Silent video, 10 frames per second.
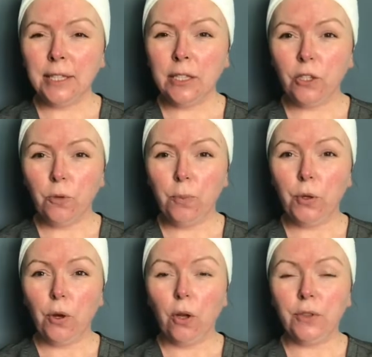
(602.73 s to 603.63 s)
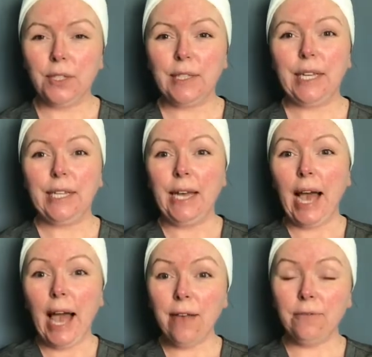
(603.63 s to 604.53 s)
that you put on the skin
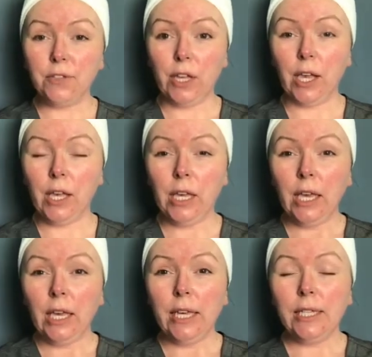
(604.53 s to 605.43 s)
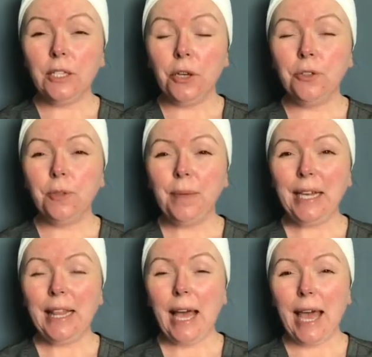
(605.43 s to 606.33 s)
after is going to be
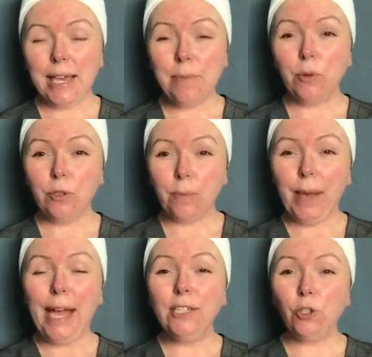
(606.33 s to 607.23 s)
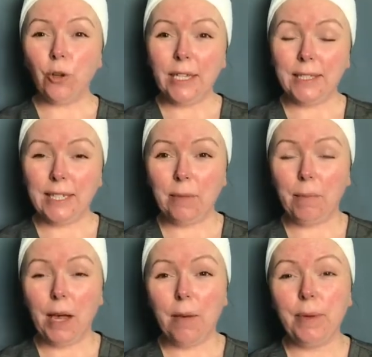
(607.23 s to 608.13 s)
able to penetrate
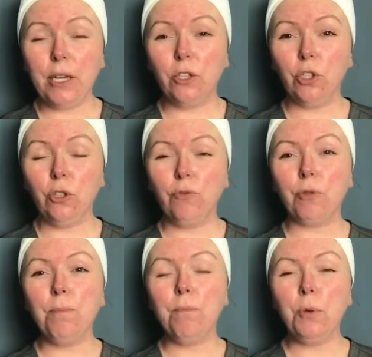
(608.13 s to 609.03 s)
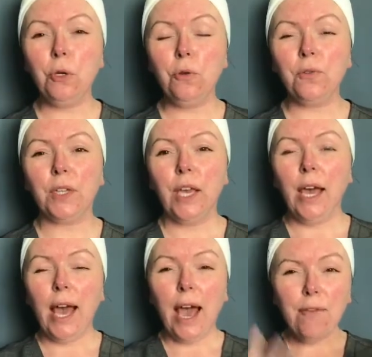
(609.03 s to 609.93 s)
deeper because you've removed
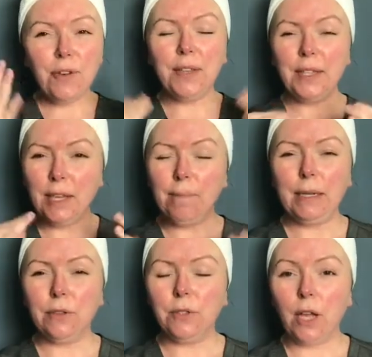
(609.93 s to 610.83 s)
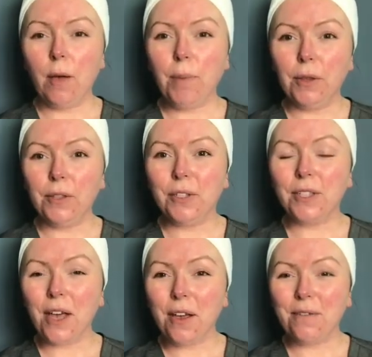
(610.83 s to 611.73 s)
everything that builds up on the
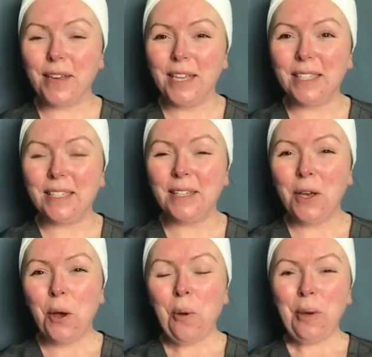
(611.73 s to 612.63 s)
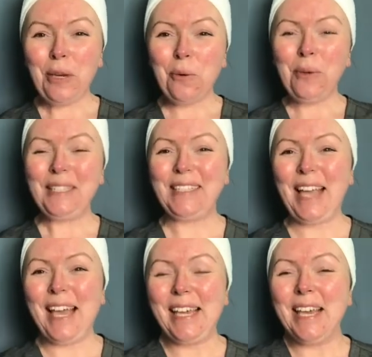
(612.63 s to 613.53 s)
surface. We always
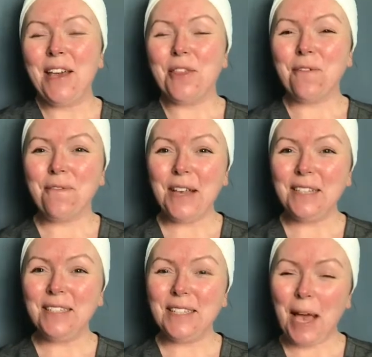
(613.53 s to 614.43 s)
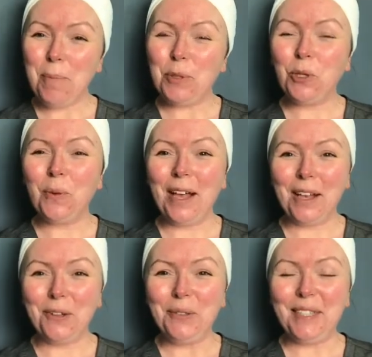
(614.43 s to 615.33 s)
say the first step to a
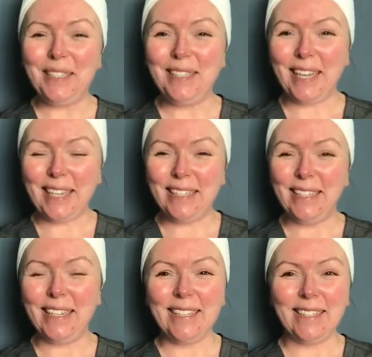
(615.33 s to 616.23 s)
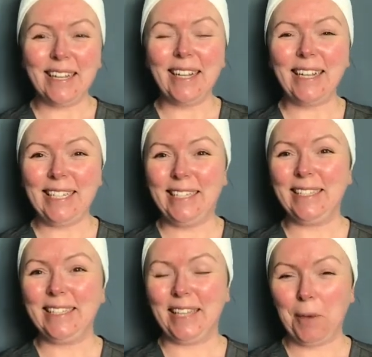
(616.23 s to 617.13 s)
healthy skin is a clean
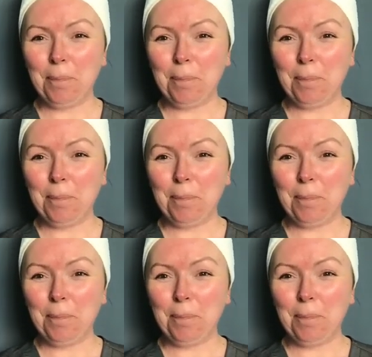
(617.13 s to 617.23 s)
skin.